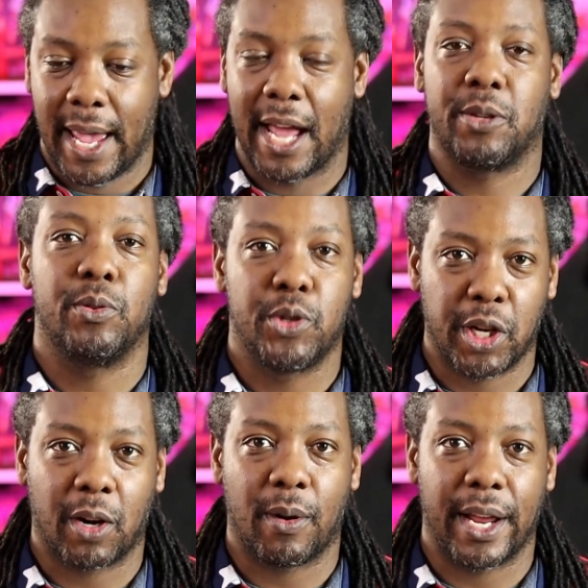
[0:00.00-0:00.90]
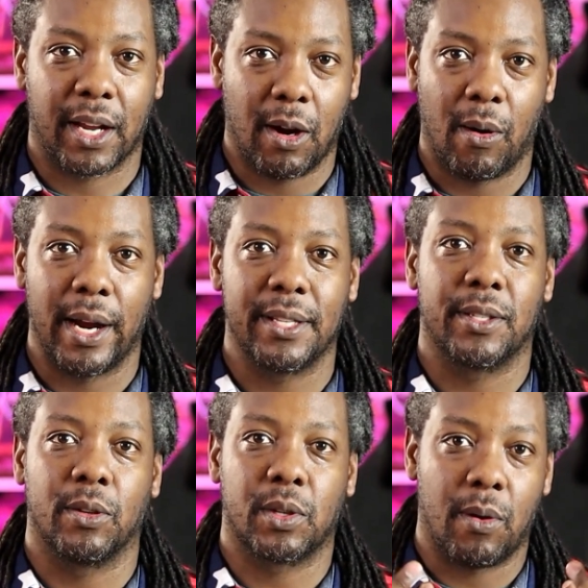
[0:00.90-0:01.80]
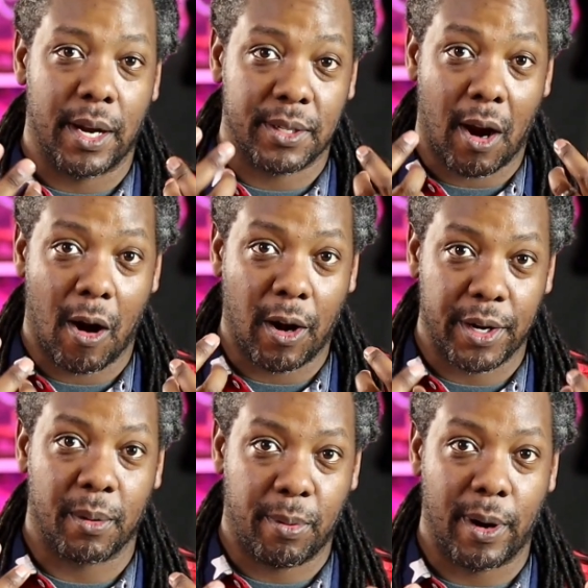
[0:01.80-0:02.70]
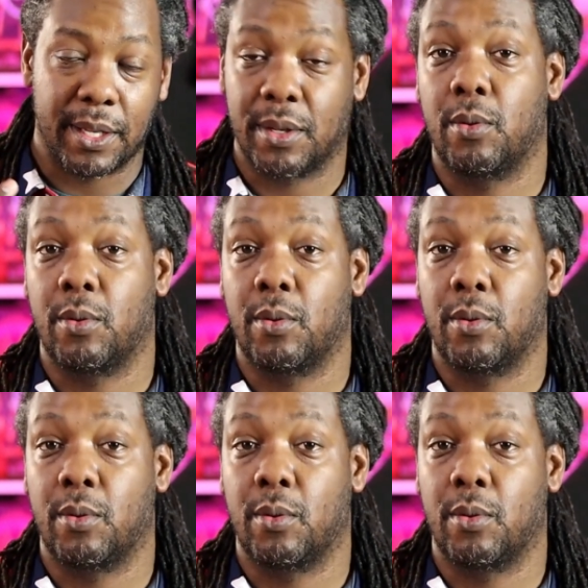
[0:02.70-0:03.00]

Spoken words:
As you generate coins, those coins are your points,